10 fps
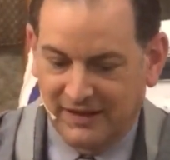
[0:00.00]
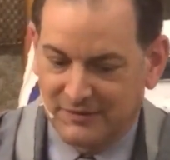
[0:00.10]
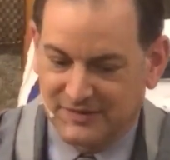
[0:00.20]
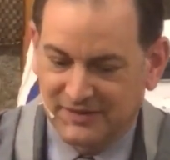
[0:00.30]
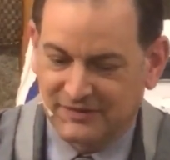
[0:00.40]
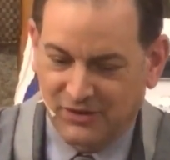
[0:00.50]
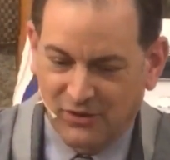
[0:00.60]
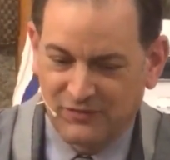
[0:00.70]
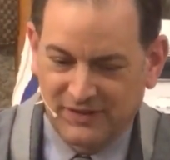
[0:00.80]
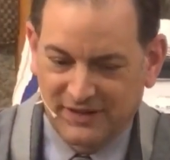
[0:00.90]
and since
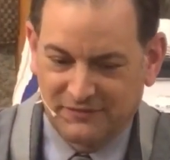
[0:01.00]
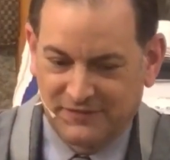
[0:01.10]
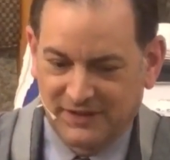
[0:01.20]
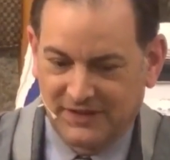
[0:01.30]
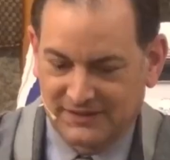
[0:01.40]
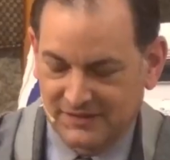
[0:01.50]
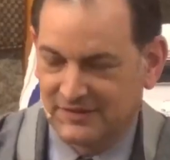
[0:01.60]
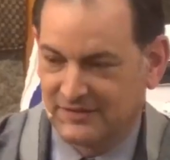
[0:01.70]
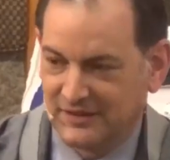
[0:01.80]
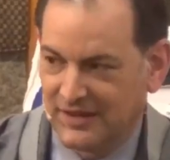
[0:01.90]
COVID, I feel like
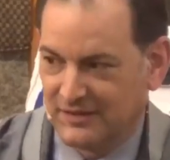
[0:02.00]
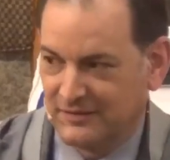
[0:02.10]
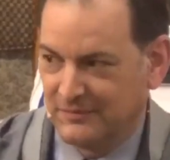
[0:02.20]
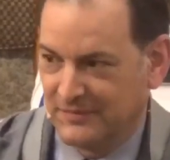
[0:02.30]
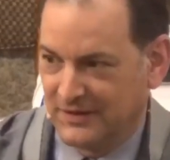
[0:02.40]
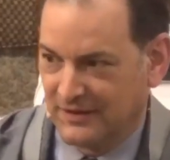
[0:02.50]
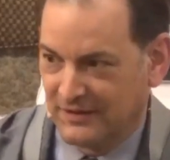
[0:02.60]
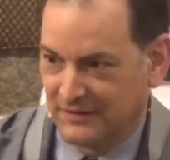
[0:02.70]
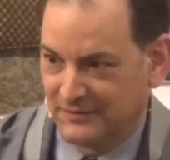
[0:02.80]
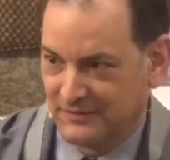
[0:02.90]
this is a lot,
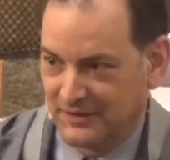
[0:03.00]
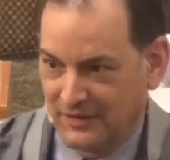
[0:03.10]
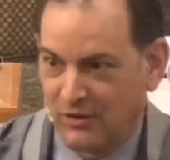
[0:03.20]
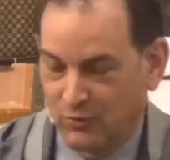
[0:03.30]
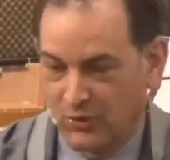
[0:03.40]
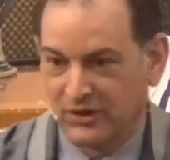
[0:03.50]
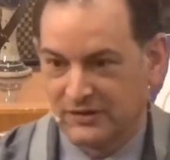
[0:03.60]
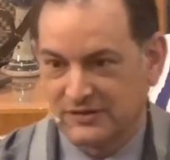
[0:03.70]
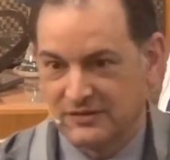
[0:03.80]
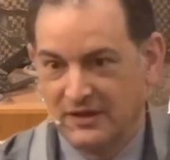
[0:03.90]
uh, a lot
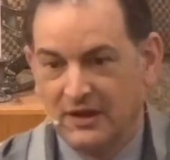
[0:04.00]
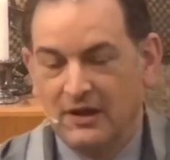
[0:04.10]
worse,